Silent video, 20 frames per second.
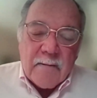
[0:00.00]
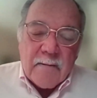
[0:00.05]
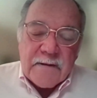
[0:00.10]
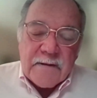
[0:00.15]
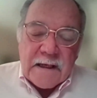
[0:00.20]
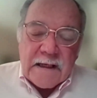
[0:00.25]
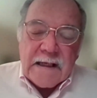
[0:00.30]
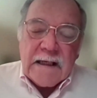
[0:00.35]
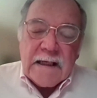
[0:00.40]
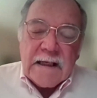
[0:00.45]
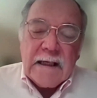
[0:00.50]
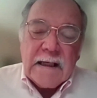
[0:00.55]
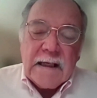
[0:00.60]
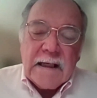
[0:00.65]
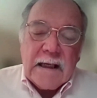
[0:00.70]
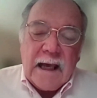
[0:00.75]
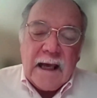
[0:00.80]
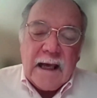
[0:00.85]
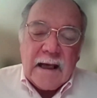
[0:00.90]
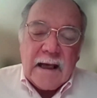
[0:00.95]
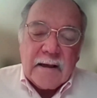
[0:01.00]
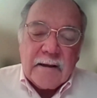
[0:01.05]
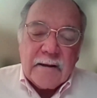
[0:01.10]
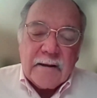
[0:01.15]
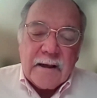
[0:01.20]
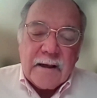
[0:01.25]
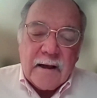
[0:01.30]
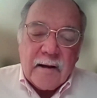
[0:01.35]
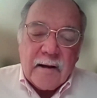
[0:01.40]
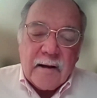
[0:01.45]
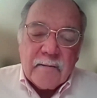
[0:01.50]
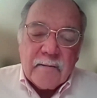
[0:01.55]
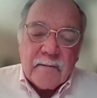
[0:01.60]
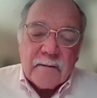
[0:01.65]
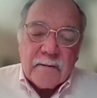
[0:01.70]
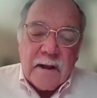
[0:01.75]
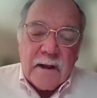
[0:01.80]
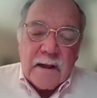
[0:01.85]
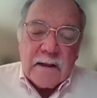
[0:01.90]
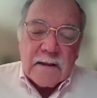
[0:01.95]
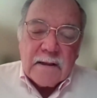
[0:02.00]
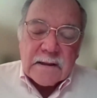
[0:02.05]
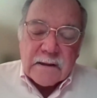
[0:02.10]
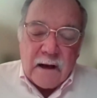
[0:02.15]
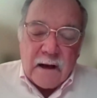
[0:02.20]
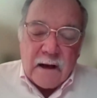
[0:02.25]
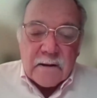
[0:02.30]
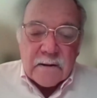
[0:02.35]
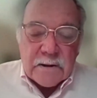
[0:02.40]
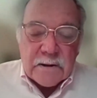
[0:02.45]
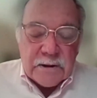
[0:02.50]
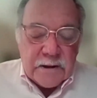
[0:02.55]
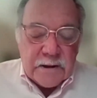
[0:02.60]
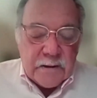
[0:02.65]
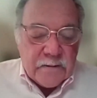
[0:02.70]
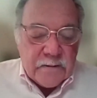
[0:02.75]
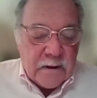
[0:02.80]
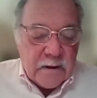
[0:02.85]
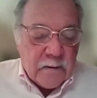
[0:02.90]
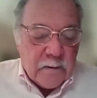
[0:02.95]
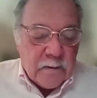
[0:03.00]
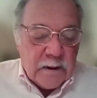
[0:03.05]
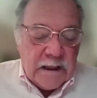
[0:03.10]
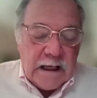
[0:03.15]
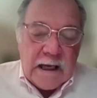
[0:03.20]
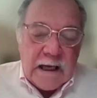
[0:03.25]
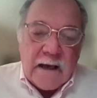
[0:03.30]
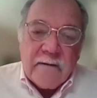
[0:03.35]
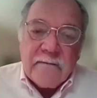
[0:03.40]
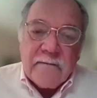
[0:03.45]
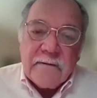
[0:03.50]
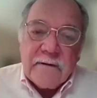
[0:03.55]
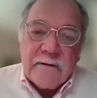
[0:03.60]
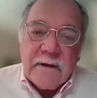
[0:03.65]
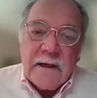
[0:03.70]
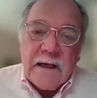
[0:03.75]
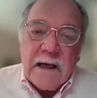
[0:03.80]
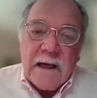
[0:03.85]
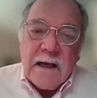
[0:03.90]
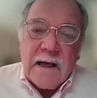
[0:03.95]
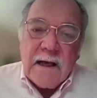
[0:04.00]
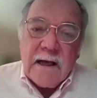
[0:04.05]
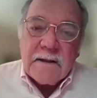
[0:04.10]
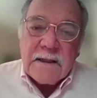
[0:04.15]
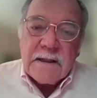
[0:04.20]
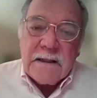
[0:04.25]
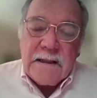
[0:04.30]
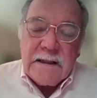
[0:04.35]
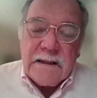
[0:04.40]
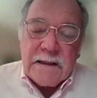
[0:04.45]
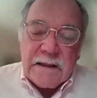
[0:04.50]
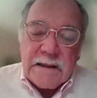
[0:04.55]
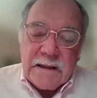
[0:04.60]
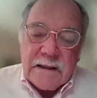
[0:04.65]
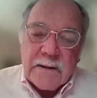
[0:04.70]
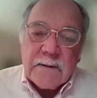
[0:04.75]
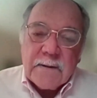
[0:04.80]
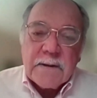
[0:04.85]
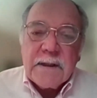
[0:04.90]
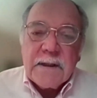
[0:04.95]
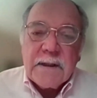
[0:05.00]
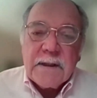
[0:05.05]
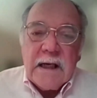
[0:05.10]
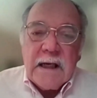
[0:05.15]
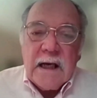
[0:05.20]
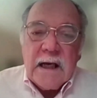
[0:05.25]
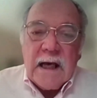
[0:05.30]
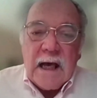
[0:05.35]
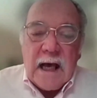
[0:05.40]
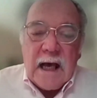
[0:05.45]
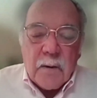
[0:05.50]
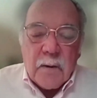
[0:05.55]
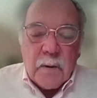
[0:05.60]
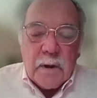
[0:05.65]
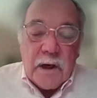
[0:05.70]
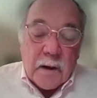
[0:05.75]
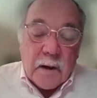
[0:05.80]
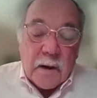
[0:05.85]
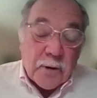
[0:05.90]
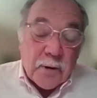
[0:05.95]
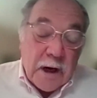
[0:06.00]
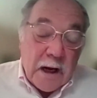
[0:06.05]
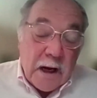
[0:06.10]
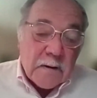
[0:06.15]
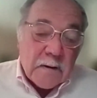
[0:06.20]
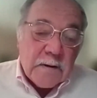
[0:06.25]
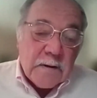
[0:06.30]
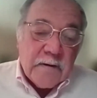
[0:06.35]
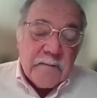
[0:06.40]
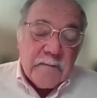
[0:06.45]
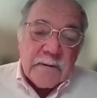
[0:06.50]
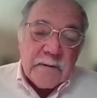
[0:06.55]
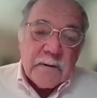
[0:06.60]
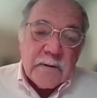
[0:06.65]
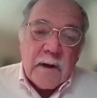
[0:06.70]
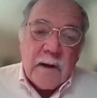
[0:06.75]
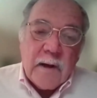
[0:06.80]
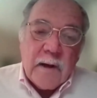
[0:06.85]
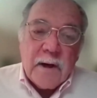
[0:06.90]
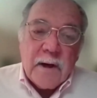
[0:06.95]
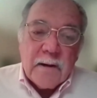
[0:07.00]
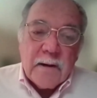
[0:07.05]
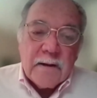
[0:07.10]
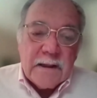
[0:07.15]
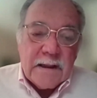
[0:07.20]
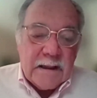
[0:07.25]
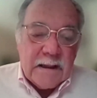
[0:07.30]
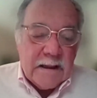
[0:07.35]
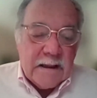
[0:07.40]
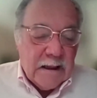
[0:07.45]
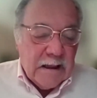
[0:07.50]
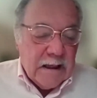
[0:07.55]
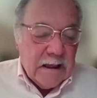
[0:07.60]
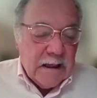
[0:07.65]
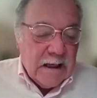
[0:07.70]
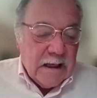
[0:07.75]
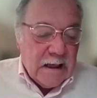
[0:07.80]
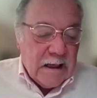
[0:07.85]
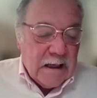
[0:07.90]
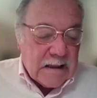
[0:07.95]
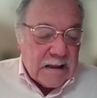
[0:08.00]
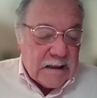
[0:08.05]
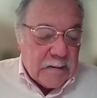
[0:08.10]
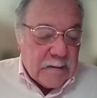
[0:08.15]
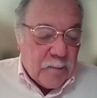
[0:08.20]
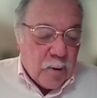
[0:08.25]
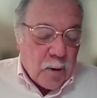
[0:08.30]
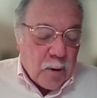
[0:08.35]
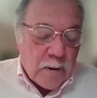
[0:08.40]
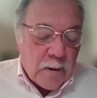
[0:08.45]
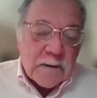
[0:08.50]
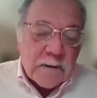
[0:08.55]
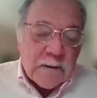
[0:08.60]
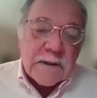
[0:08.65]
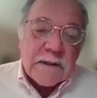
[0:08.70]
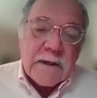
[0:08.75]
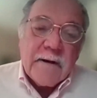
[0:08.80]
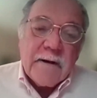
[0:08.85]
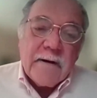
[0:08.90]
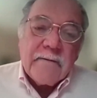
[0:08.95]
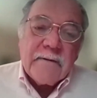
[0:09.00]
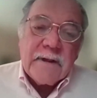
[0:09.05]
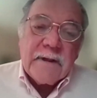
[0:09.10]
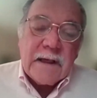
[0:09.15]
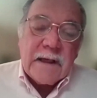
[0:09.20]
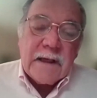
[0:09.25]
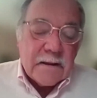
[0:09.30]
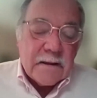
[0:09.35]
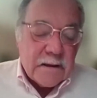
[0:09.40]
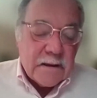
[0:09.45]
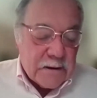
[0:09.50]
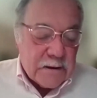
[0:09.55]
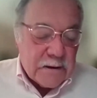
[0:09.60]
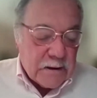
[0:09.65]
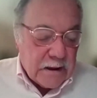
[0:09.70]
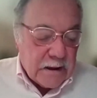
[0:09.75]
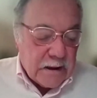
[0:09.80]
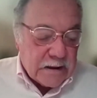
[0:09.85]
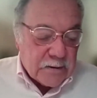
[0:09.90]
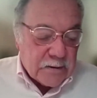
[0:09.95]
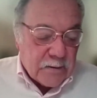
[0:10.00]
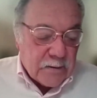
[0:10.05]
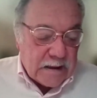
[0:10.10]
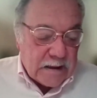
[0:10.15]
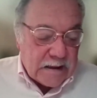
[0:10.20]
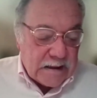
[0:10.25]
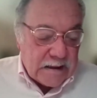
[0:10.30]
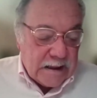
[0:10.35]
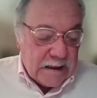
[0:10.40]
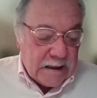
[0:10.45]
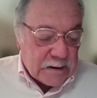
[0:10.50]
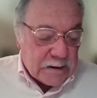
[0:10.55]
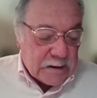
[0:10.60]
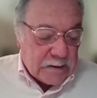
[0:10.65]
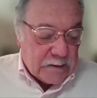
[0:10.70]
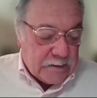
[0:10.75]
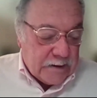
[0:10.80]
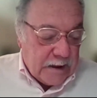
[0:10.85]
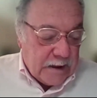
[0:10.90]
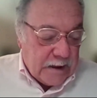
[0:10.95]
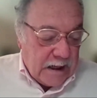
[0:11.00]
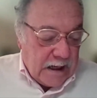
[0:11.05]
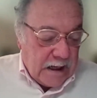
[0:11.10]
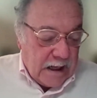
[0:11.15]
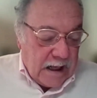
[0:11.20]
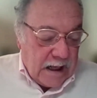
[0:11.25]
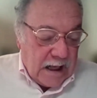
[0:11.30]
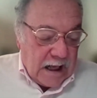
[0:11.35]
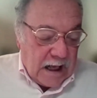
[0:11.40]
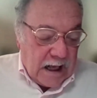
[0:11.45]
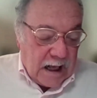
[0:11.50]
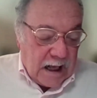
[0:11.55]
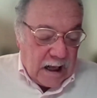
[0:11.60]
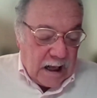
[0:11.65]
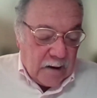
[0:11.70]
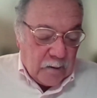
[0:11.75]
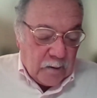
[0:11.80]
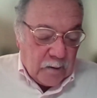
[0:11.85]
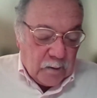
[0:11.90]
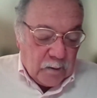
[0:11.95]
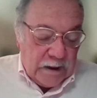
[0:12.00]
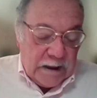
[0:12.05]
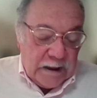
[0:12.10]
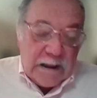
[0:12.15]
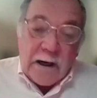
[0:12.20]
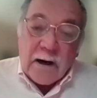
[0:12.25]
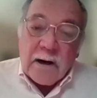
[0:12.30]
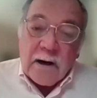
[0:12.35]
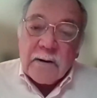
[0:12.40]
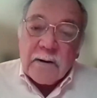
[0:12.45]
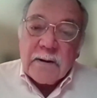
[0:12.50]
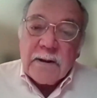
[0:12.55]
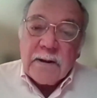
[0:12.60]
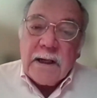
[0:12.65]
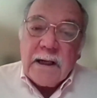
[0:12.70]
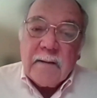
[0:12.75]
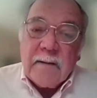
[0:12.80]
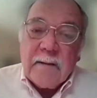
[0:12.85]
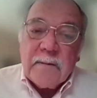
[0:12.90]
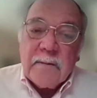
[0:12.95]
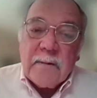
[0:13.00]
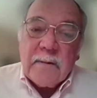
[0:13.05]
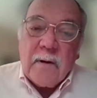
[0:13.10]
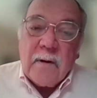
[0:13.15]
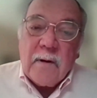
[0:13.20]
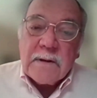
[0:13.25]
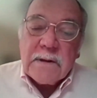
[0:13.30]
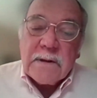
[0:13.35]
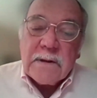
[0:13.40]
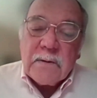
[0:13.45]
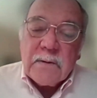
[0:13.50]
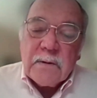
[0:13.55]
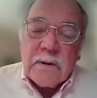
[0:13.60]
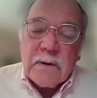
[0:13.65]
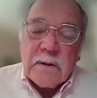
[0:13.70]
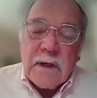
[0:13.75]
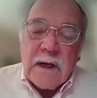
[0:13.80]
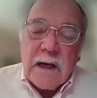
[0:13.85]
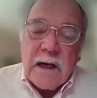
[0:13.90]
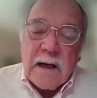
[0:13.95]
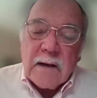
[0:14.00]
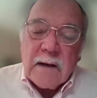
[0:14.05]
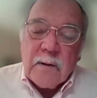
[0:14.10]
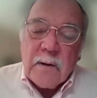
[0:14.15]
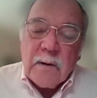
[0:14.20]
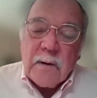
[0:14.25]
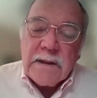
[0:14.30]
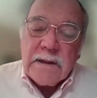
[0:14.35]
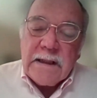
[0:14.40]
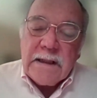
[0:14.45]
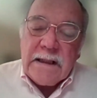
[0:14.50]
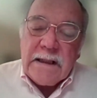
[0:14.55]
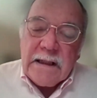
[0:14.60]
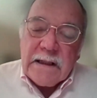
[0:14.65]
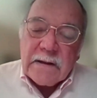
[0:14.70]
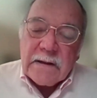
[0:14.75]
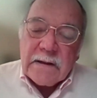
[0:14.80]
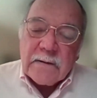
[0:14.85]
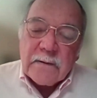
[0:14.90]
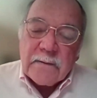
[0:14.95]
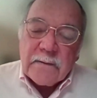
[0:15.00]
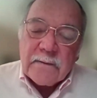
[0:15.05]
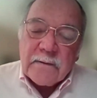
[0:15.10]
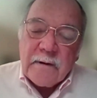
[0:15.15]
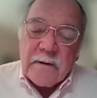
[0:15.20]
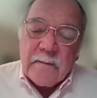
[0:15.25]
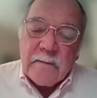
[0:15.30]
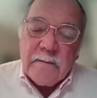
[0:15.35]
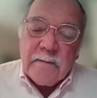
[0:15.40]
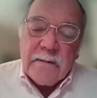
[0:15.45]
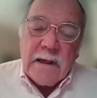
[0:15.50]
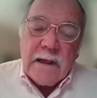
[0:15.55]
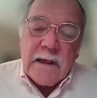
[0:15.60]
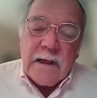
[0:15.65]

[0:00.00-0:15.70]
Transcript: thinking and scholarship that we have seen in years. We are proud to have been among the supporters of the English translation. We are also going to hear from